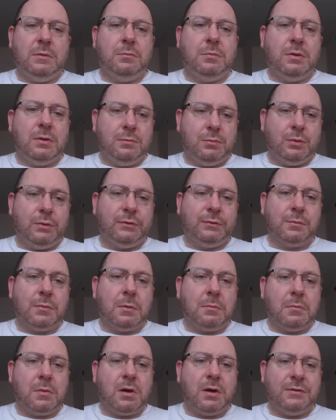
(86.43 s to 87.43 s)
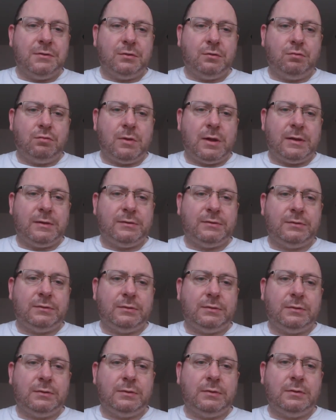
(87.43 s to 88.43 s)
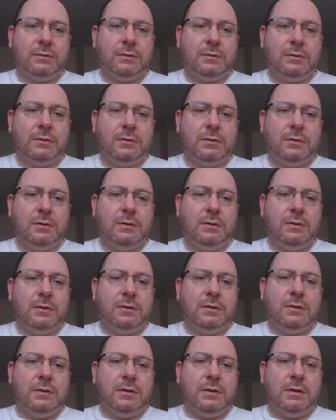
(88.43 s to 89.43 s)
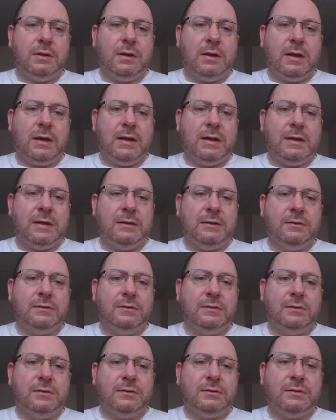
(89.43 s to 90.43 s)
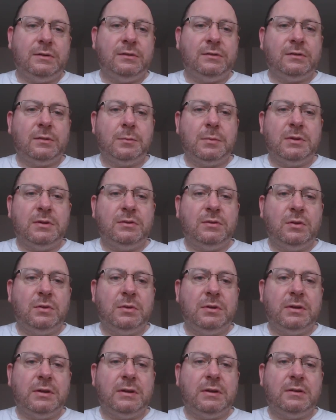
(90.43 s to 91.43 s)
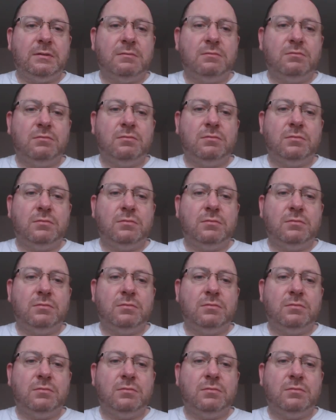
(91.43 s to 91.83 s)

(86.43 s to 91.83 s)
but it puts my mind at rest and since I've been doing it